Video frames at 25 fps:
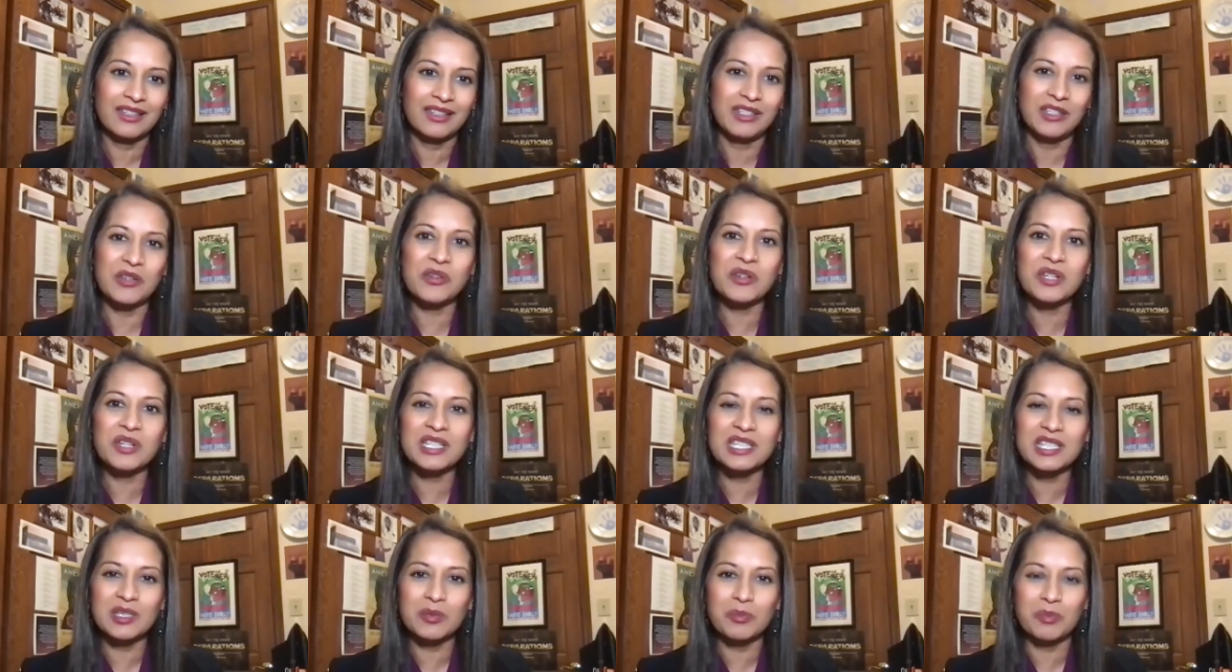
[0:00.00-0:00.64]

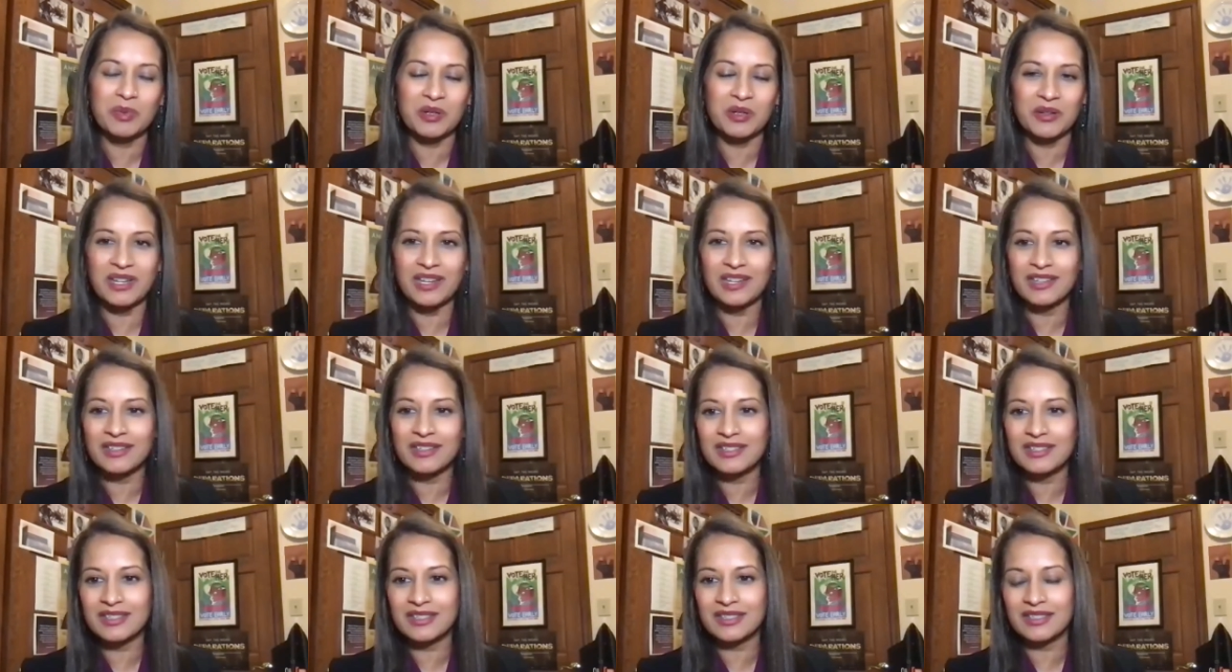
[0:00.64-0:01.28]
your
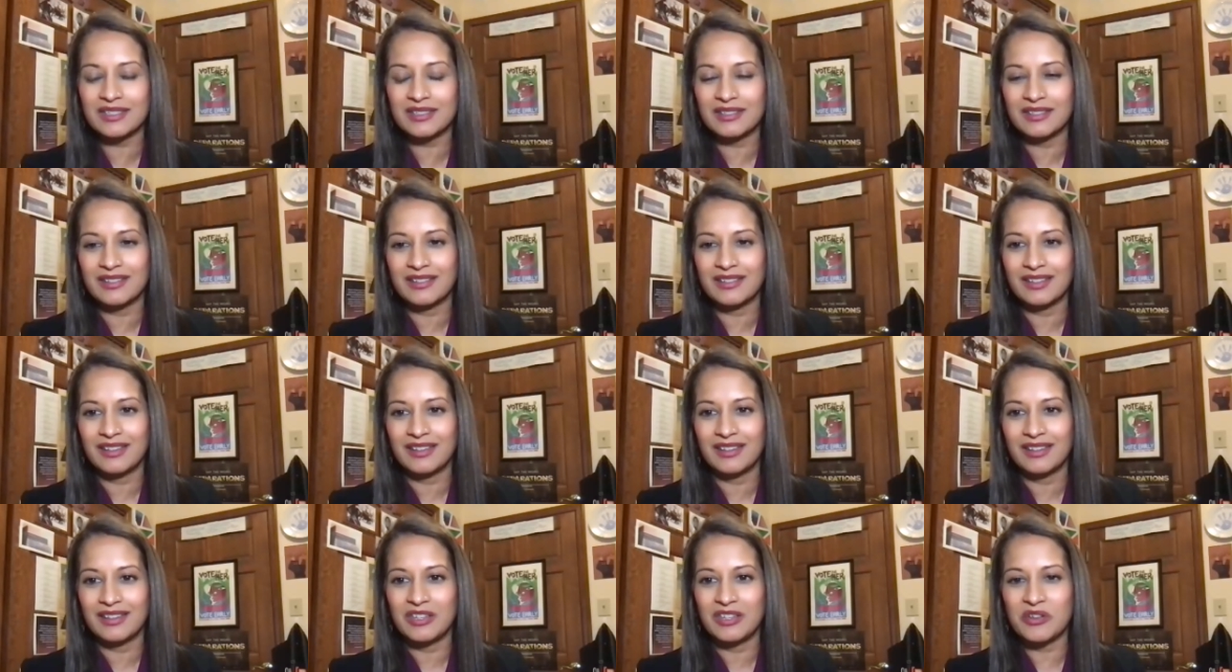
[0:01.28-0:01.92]
experience,
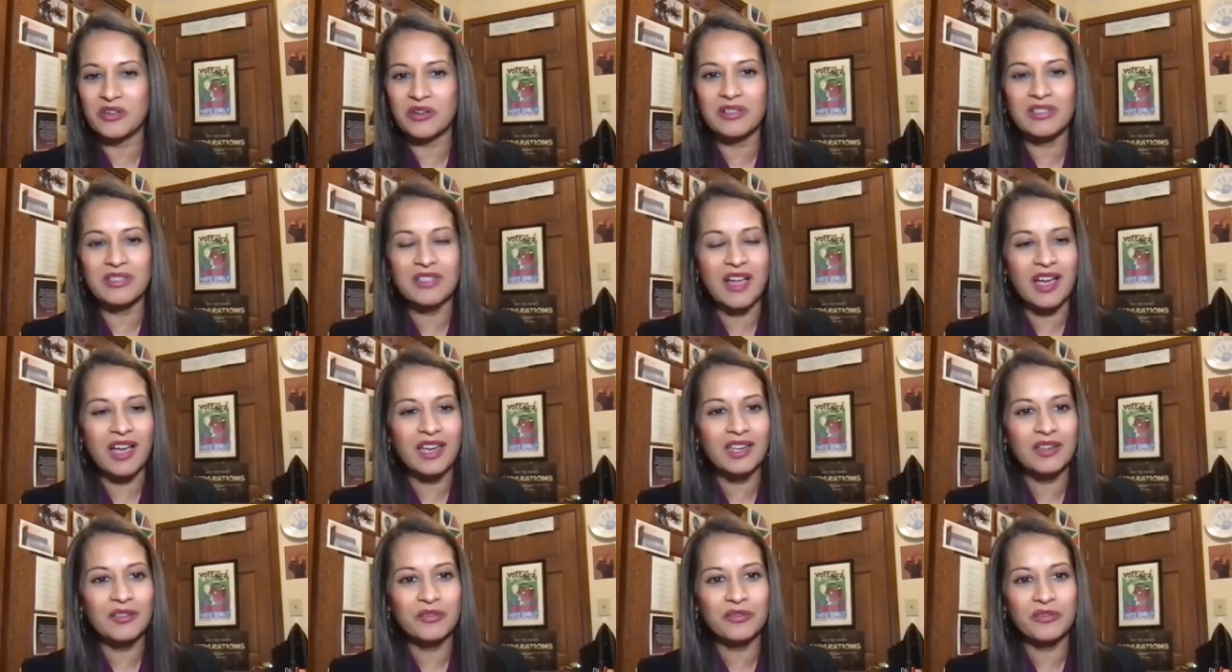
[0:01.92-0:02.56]
your
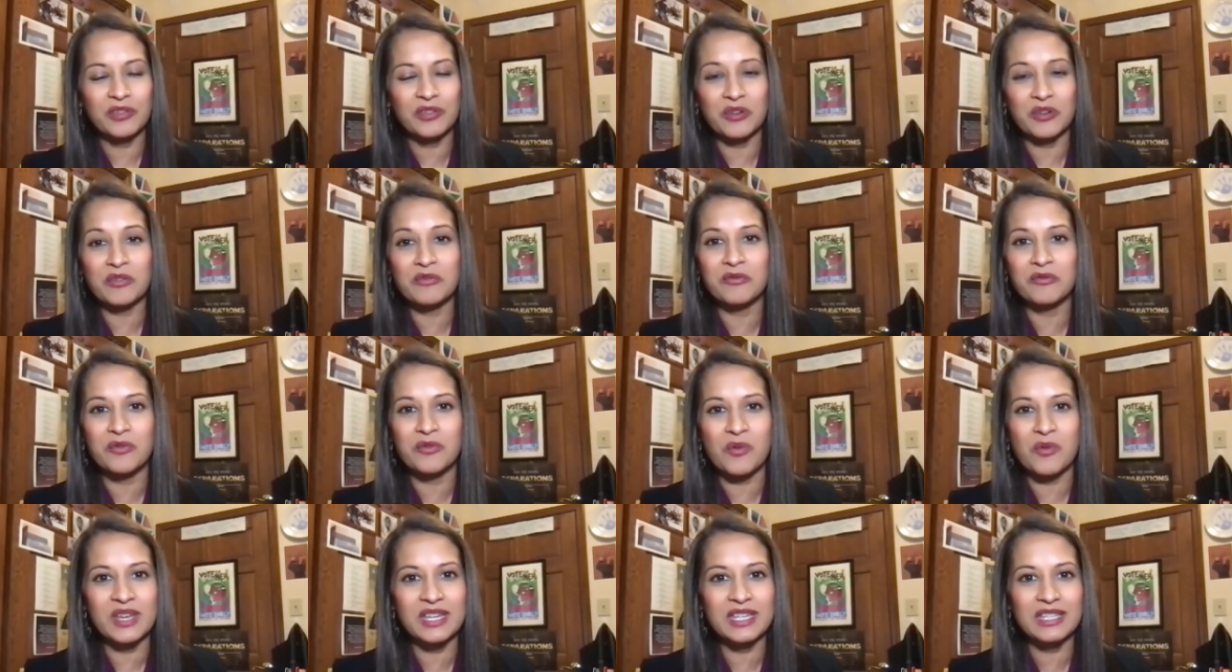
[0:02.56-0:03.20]
life,
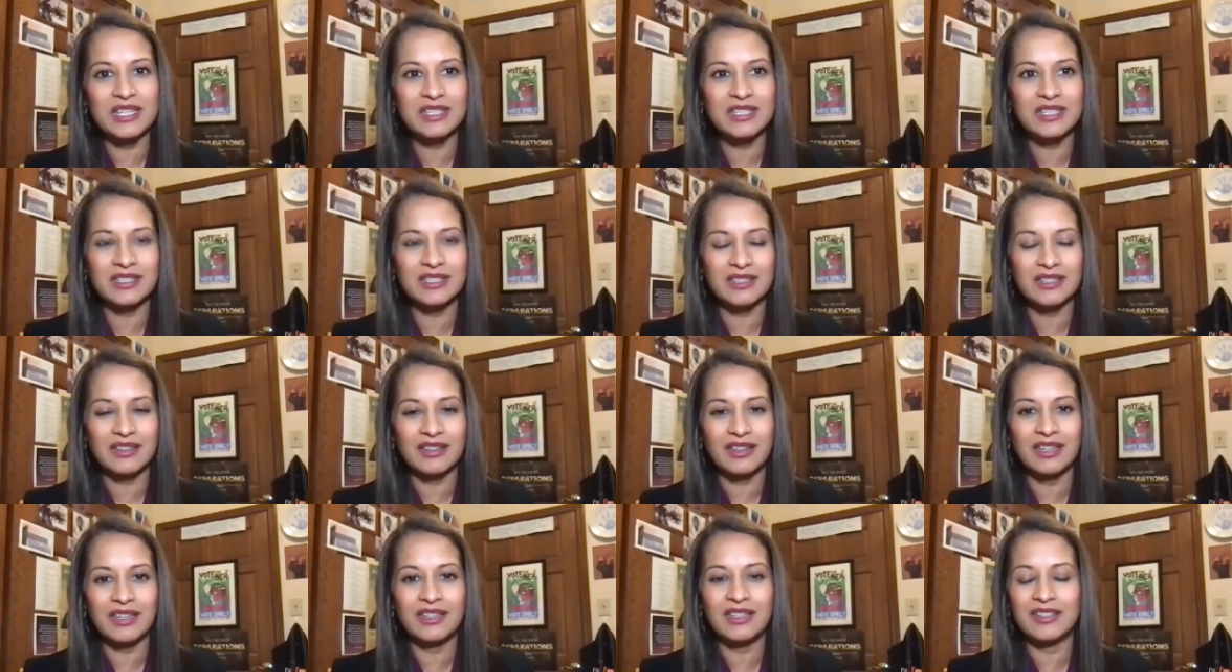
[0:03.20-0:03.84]
your voice,
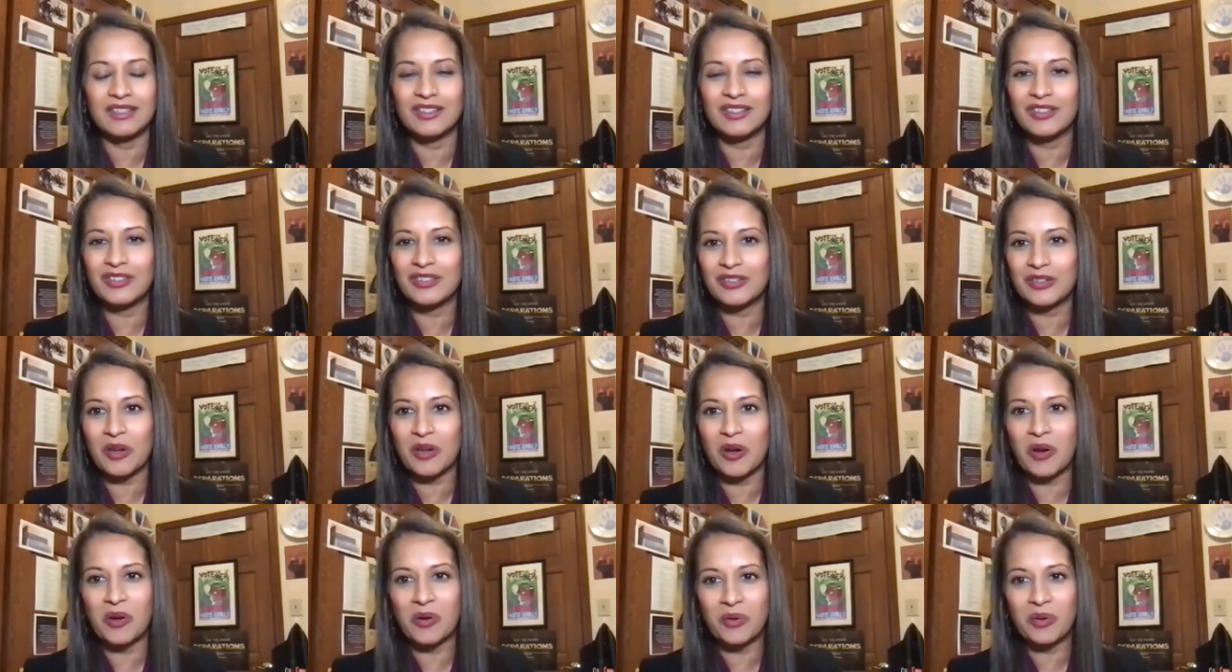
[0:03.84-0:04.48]
it is
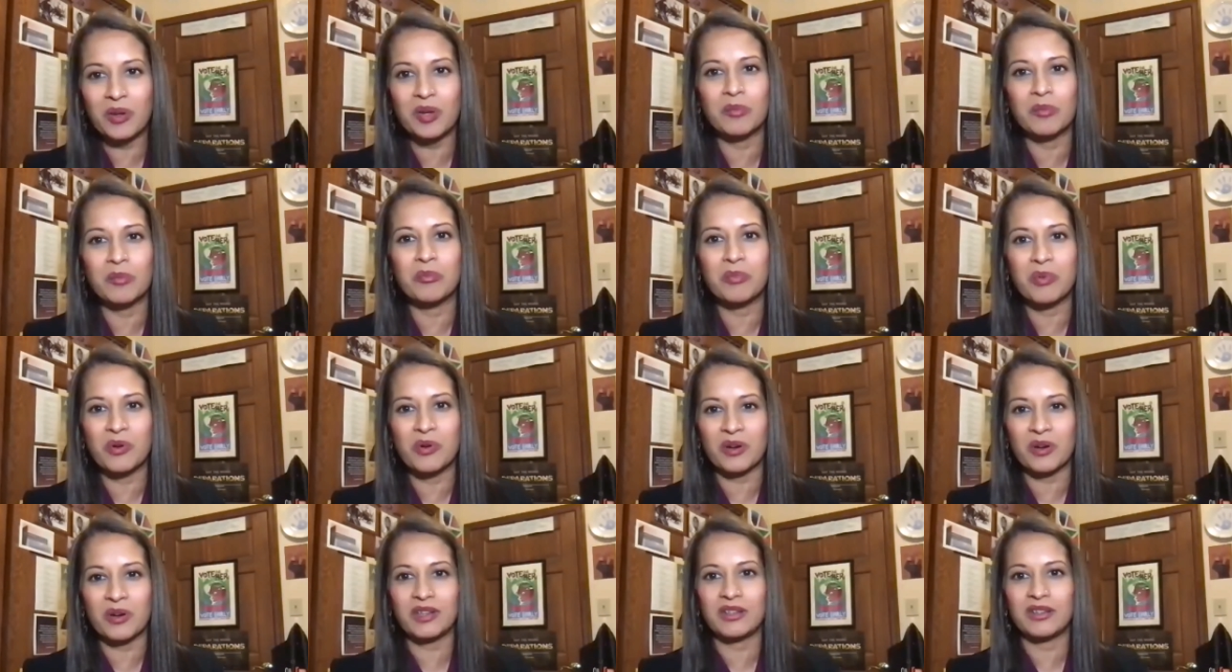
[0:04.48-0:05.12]
so
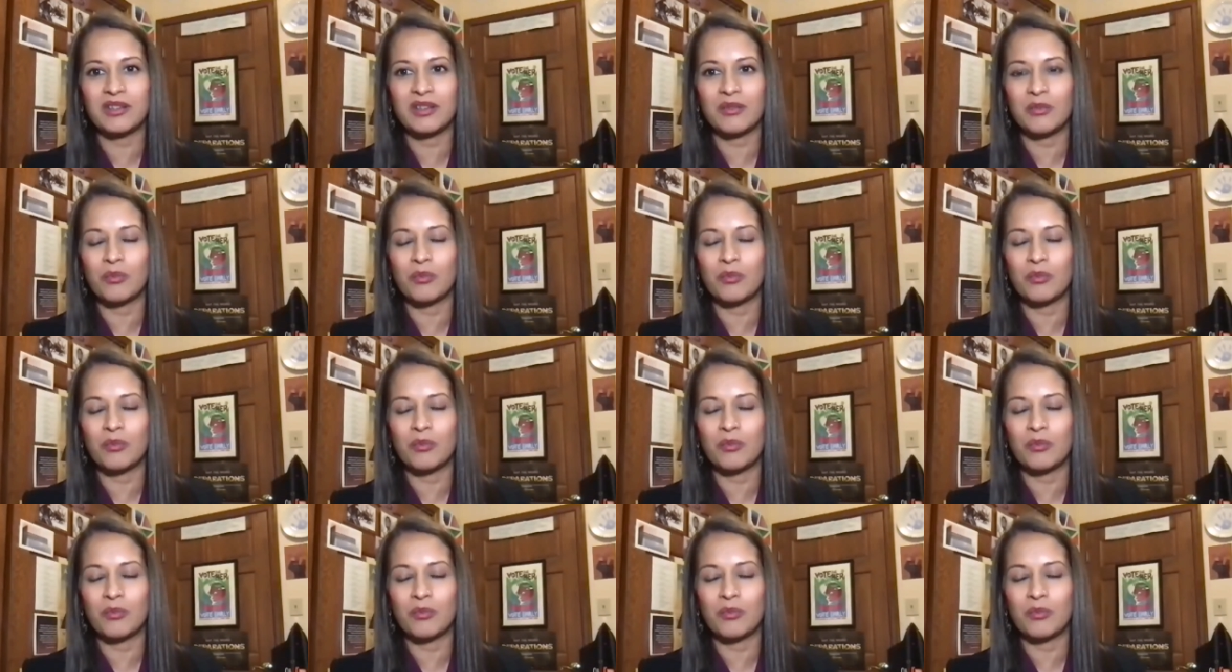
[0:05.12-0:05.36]
important.